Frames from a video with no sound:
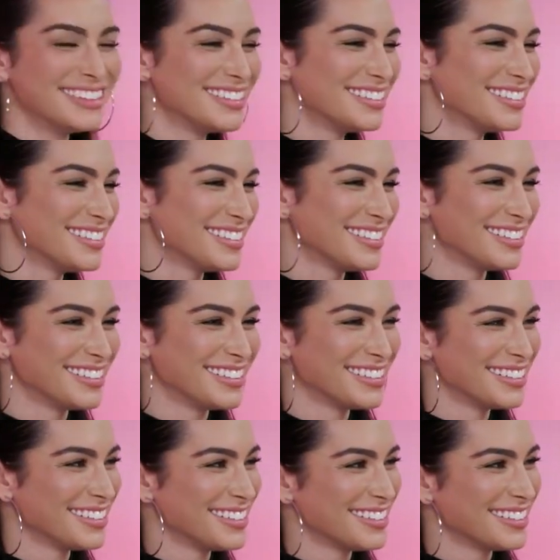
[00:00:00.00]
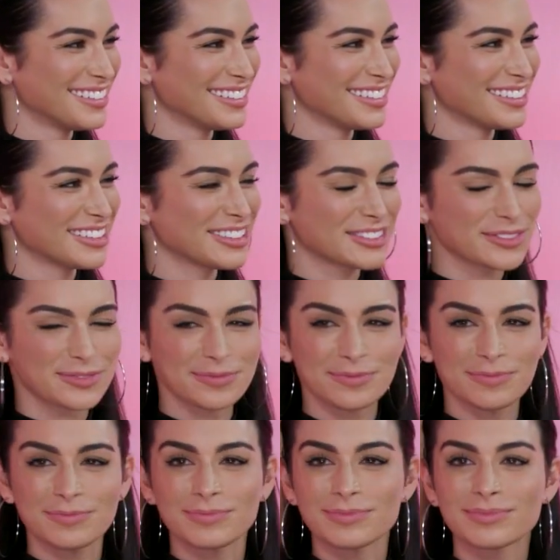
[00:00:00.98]

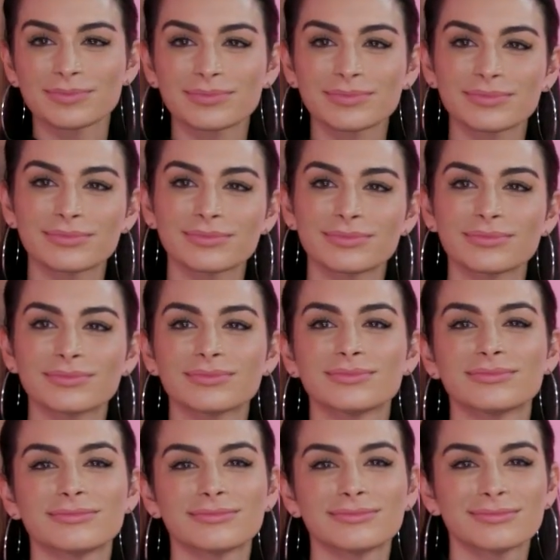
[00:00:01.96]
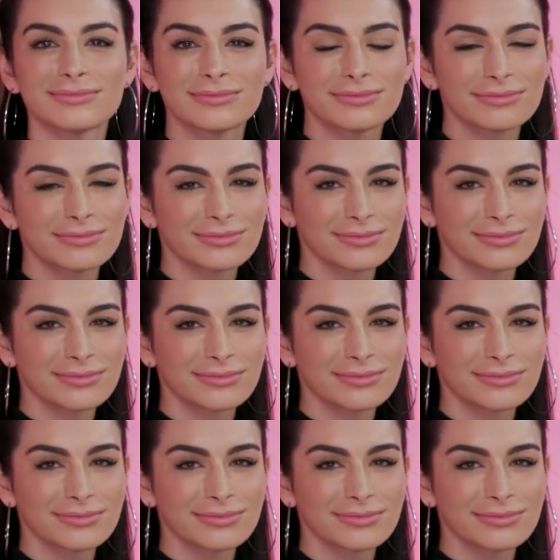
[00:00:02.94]
(not speaking)